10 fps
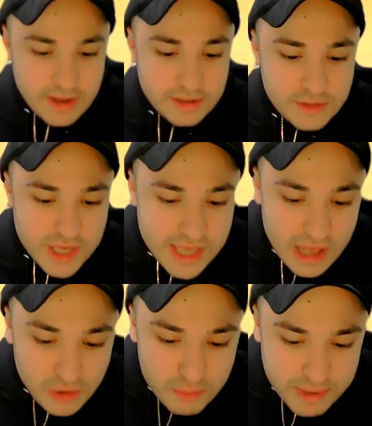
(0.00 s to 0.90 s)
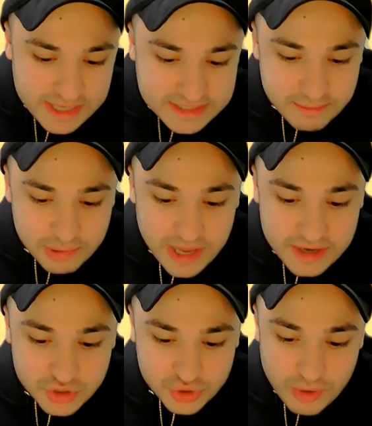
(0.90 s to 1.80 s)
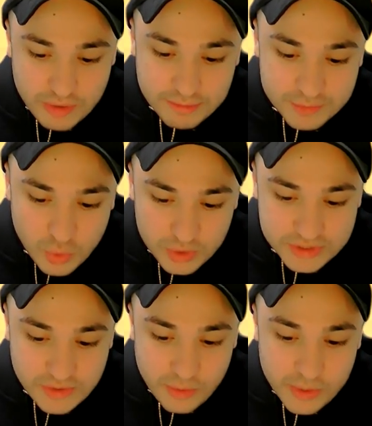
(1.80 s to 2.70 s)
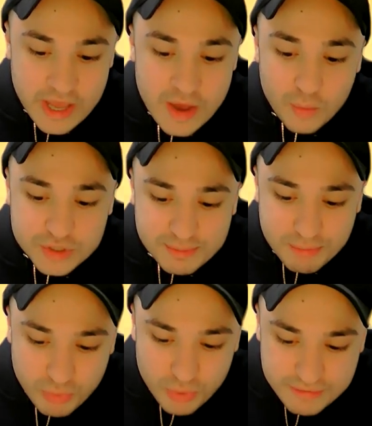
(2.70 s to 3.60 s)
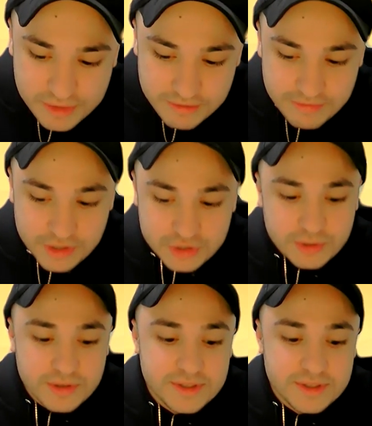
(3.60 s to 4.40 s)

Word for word: The yellow Pizza Planet truck from Toy Story was briefly featured in the